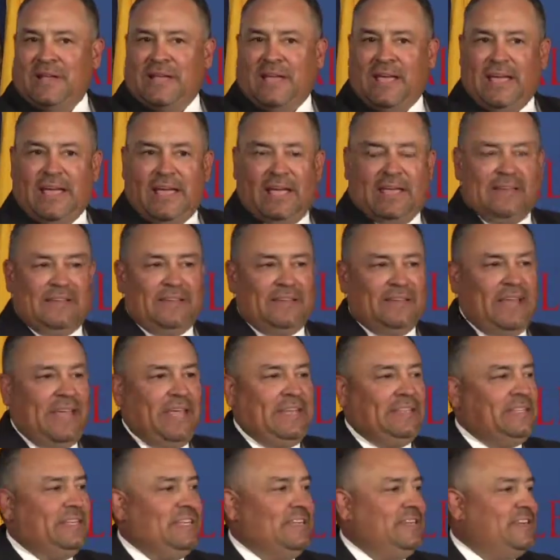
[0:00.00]
And
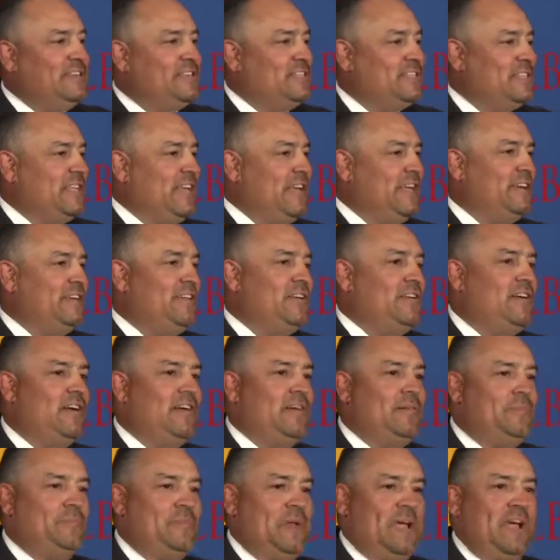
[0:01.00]
18 years later,
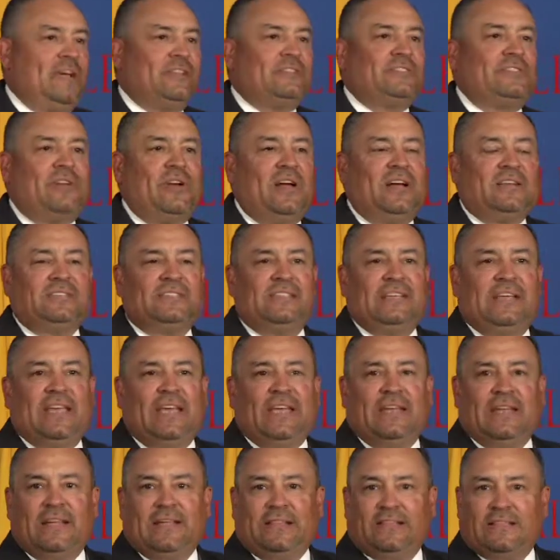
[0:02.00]
our paths crossed
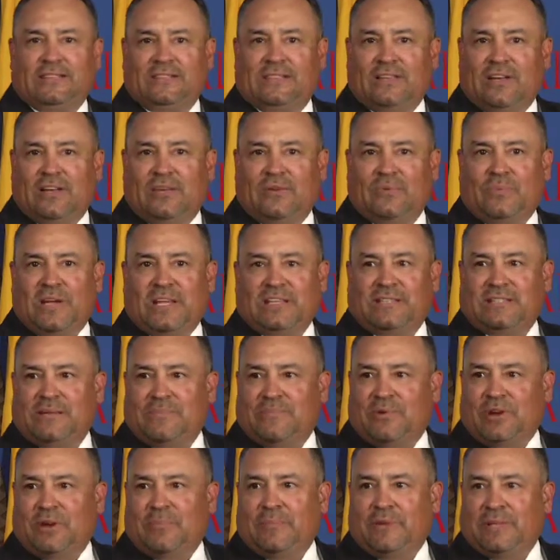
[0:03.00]
again at the Solid Waste
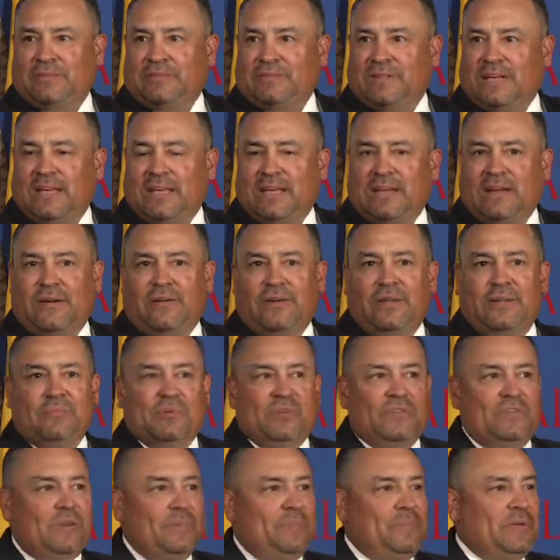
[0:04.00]
Department. I had already
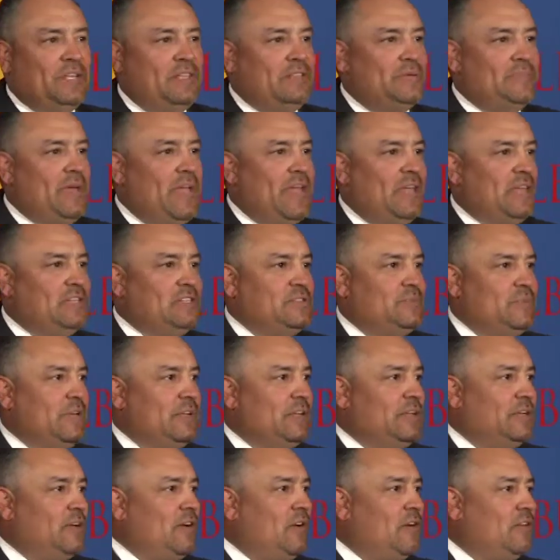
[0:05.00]
moved up into
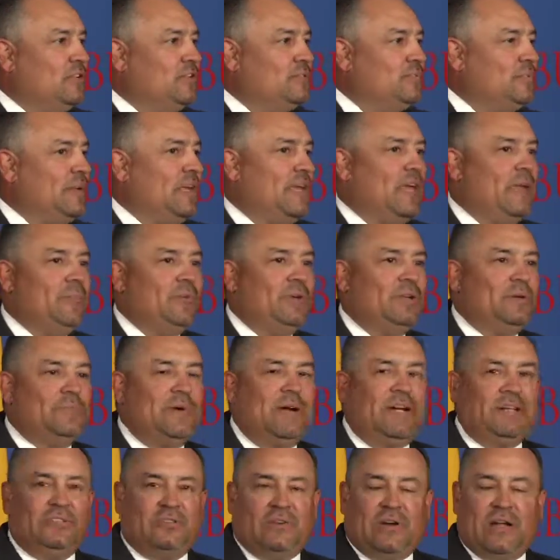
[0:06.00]
management, and Carlos became one of
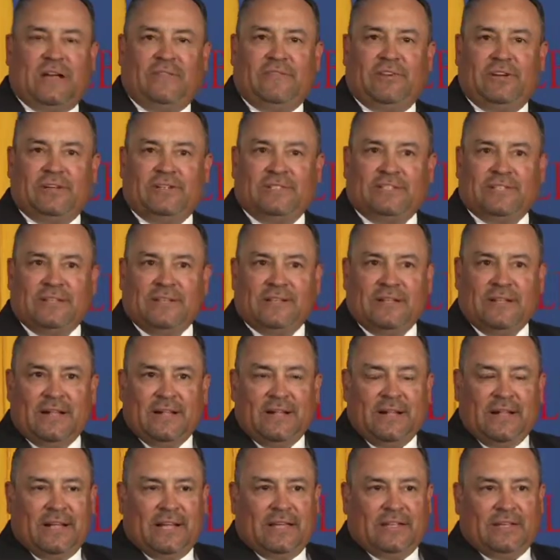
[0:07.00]
my drivers.
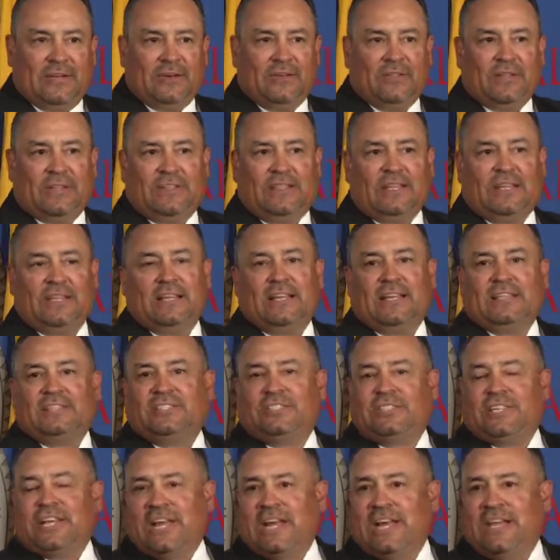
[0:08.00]
And the only thing
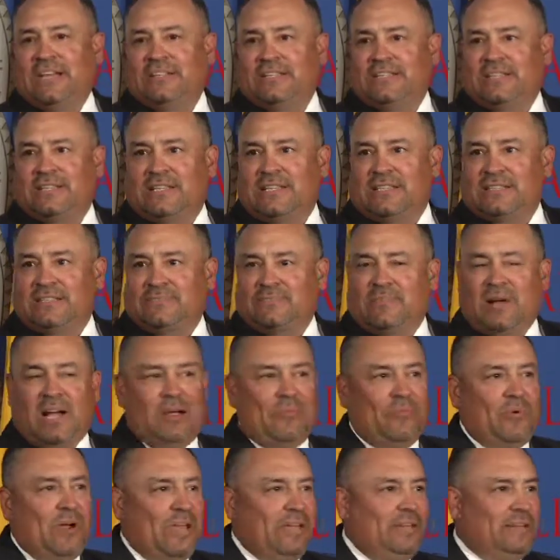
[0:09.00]
that's changed is
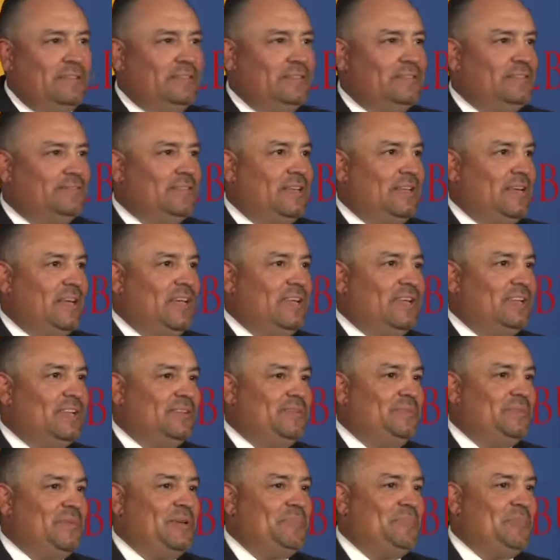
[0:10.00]
my weight, and I had a
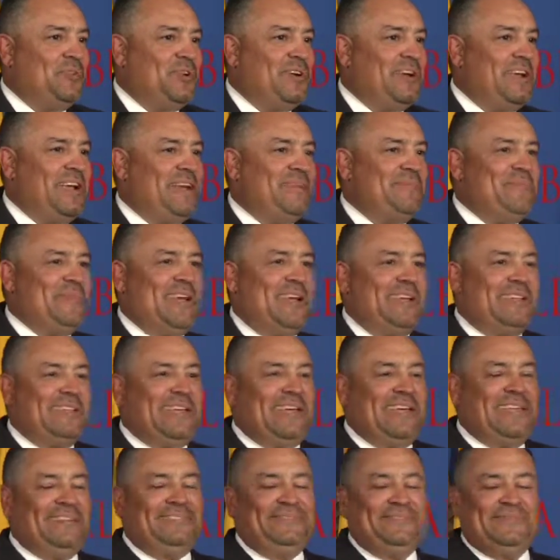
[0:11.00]
little bit more hair back
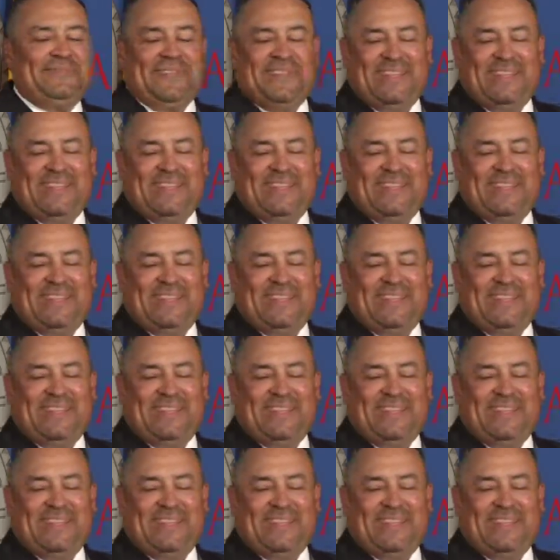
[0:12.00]
then.